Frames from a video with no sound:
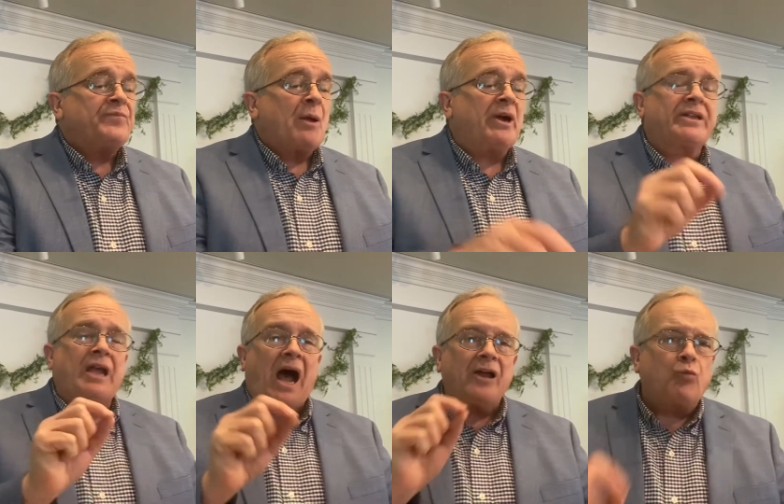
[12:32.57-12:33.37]
But
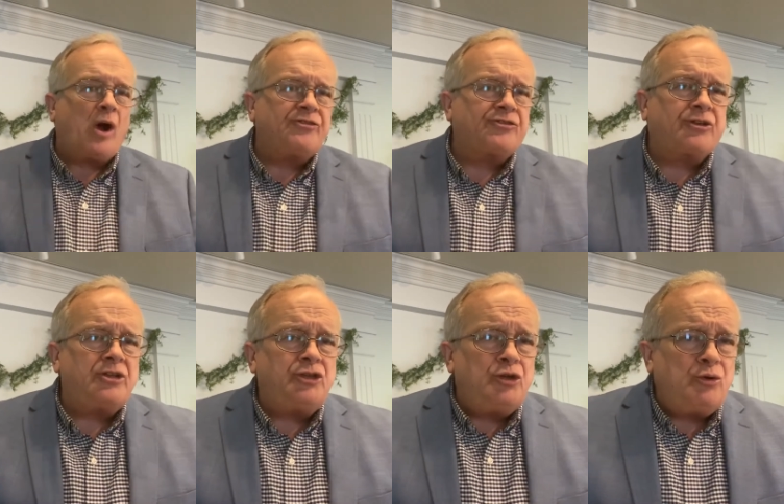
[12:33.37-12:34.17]
God wants to
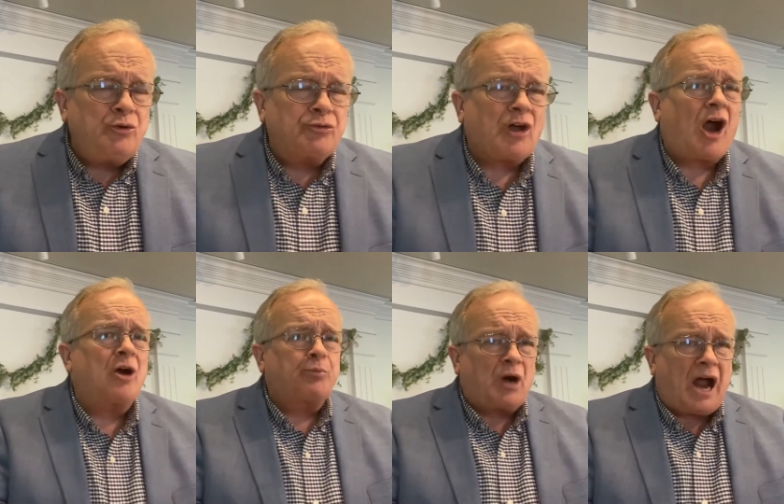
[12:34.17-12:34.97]
use our
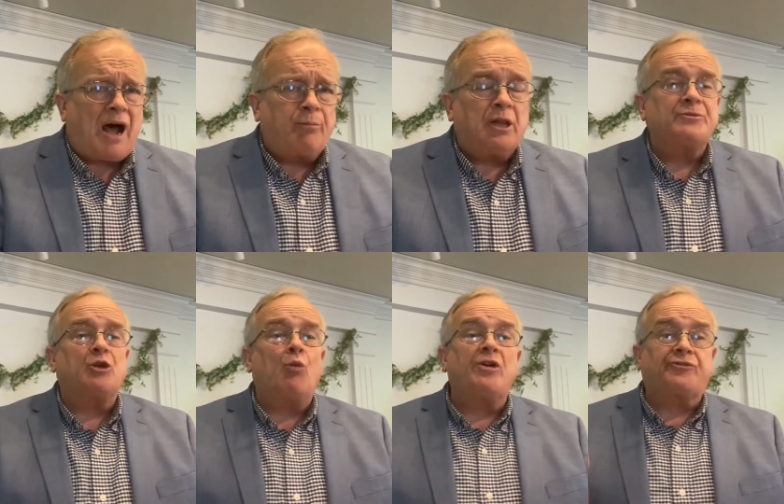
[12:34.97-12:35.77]
problems. He
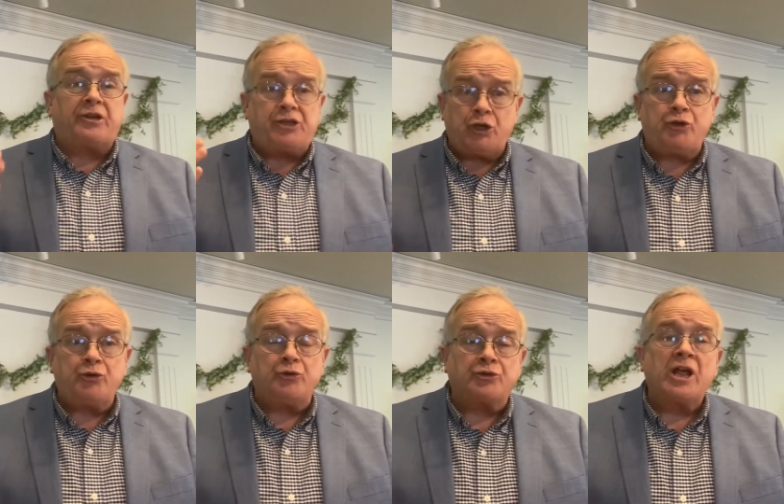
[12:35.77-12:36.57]
wants to
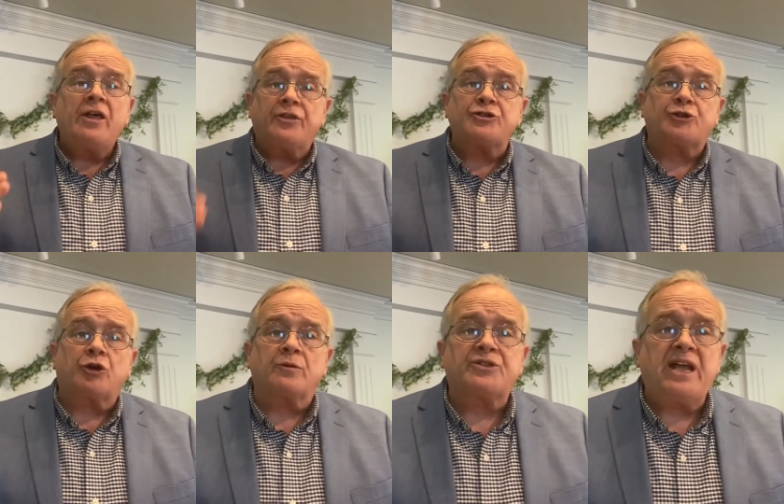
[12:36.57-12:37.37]
use the
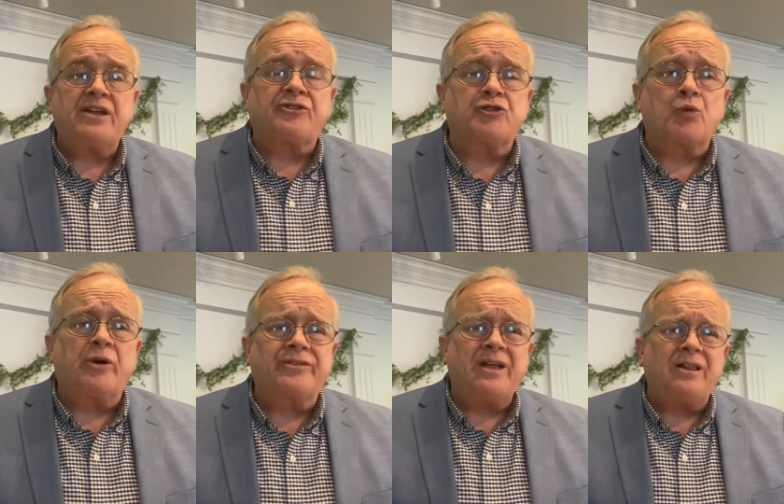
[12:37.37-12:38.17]
circumstances we're
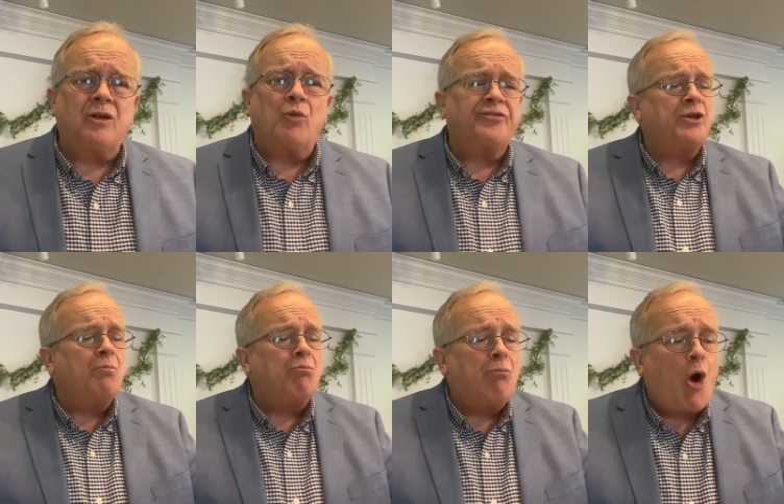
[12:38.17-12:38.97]
dealing with to
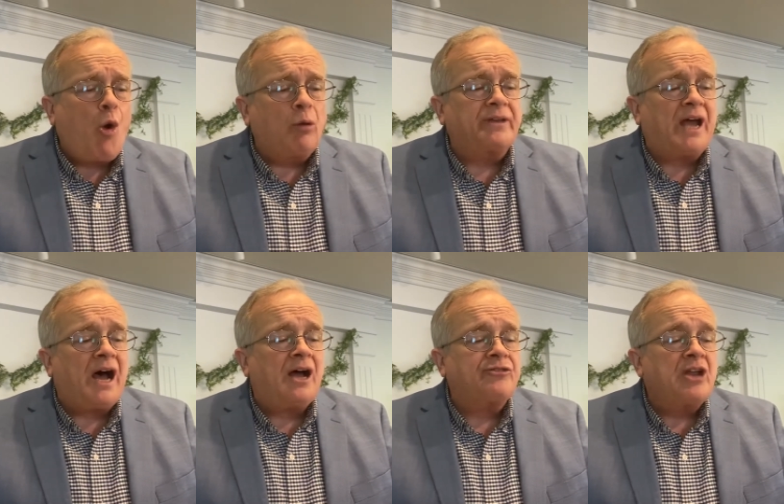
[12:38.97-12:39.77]
mold
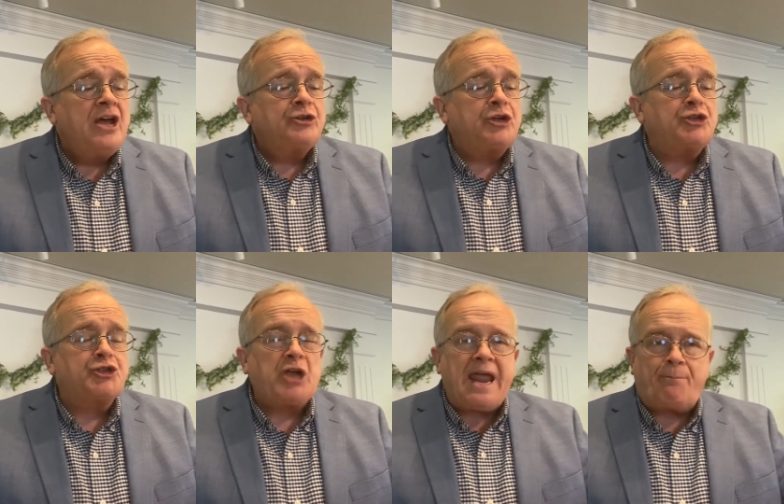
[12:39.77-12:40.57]
us, to
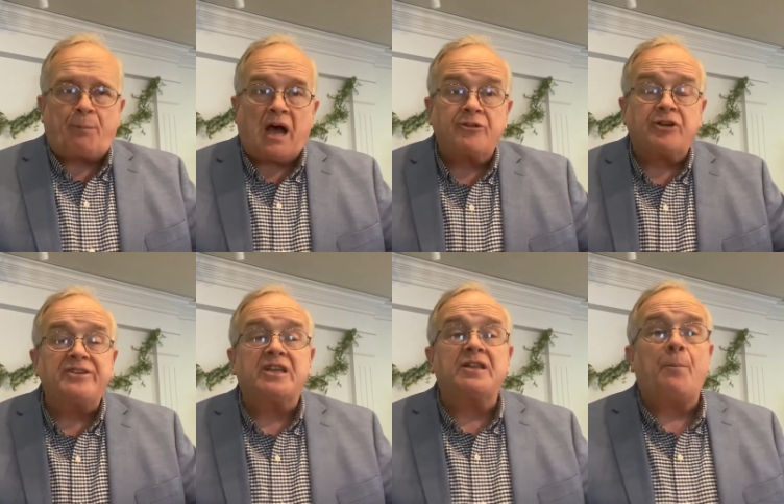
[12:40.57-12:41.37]
shape us
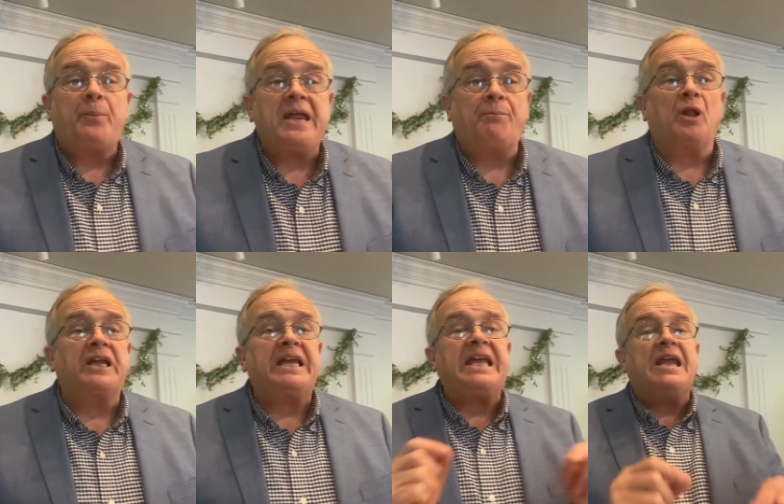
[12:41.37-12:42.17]
into the people
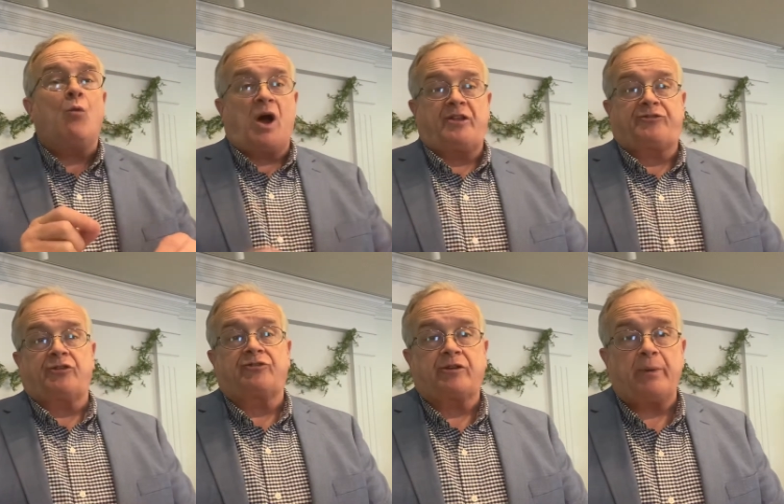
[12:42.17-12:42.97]
He wants
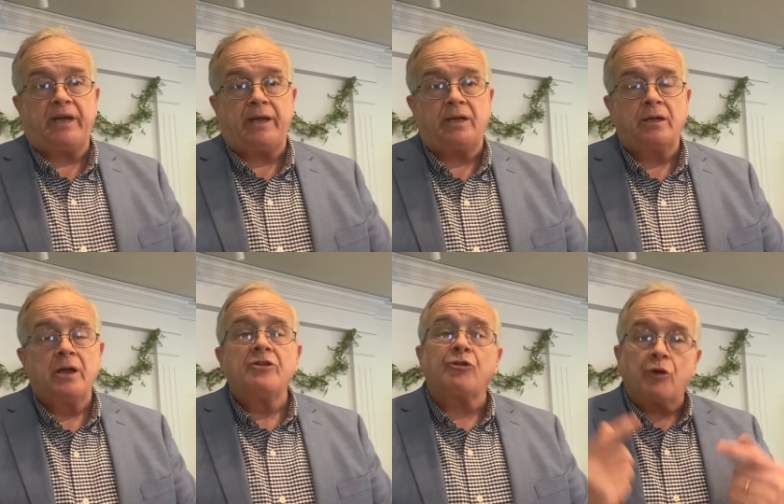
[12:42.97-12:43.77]
us to be
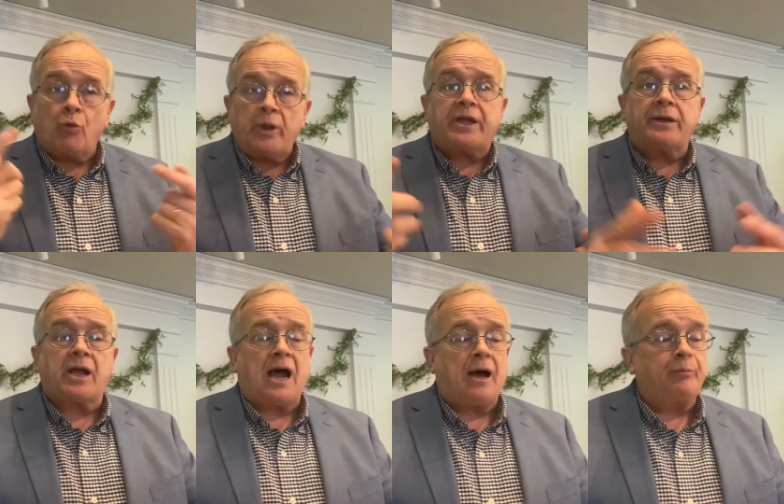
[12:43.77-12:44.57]
so that we can
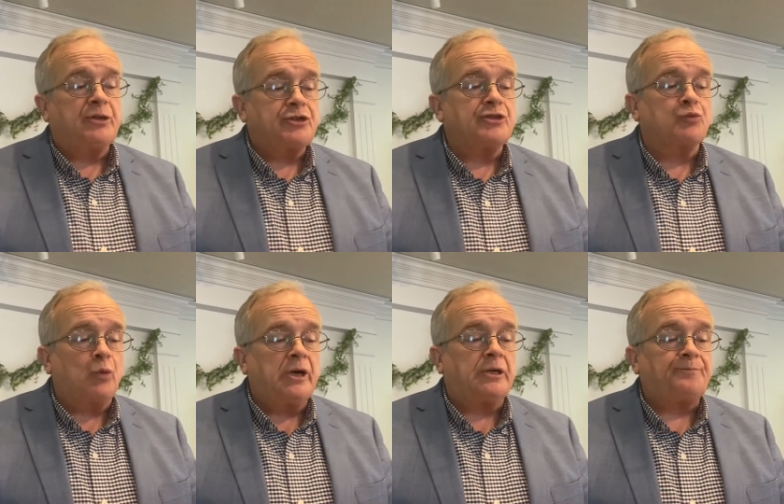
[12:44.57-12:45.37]
accomplish His
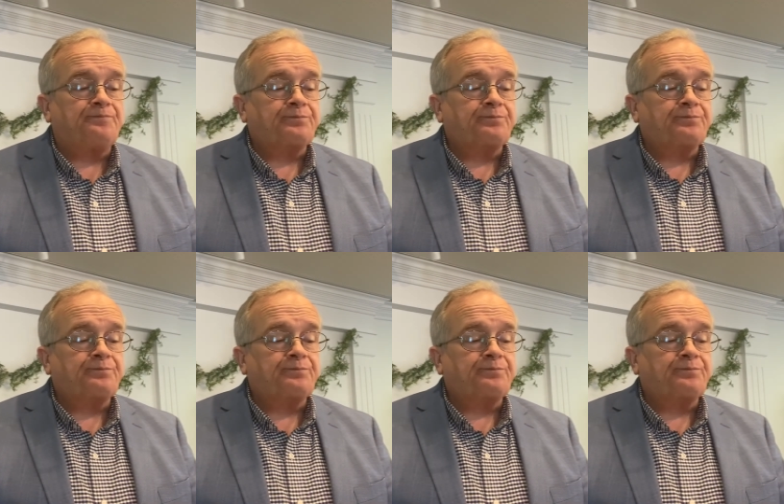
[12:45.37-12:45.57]
will.